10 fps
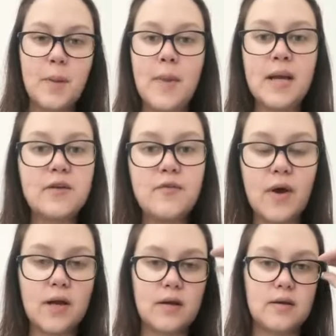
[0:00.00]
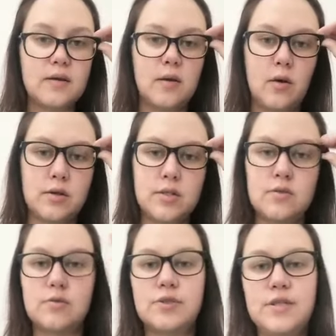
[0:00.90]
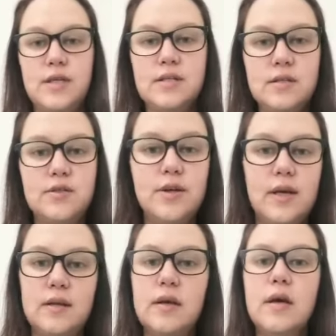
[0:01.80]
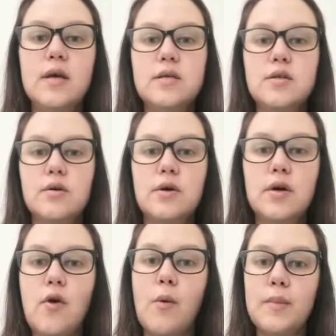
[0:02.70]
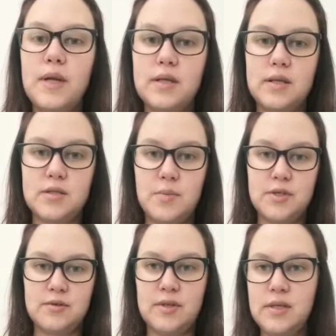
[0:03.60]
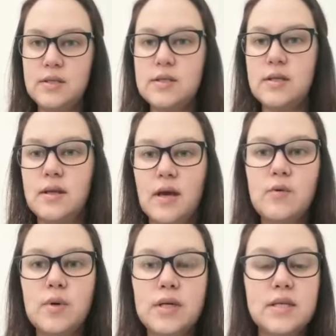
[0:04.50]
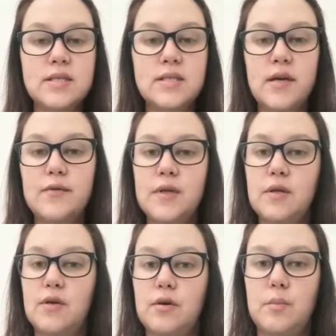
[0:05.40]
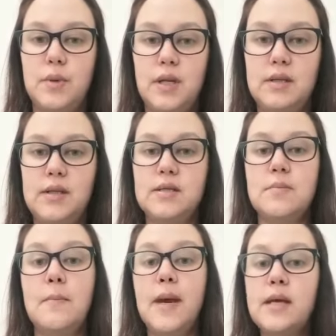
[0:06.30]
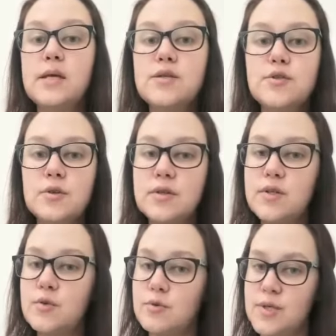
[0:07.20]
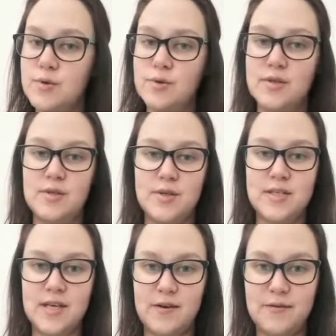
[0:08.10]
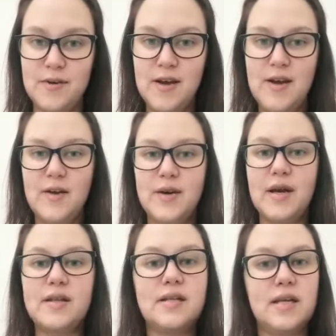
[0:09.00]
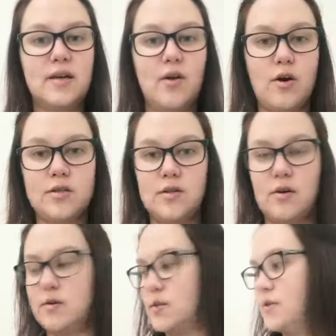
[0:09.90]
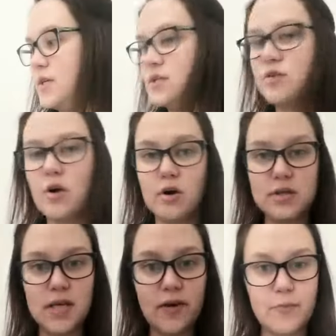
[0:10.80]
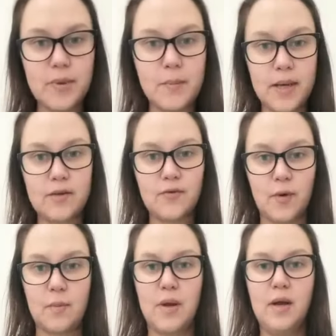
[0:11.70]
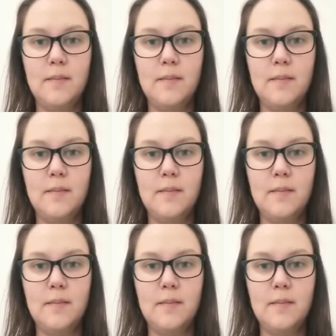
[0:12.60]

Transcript: magnifying glasses or sheets that you get. So accommodating special needs. The other one is safety and durability, is making sure that your resources are safe, okay, and that they can last long. So these cards have been made from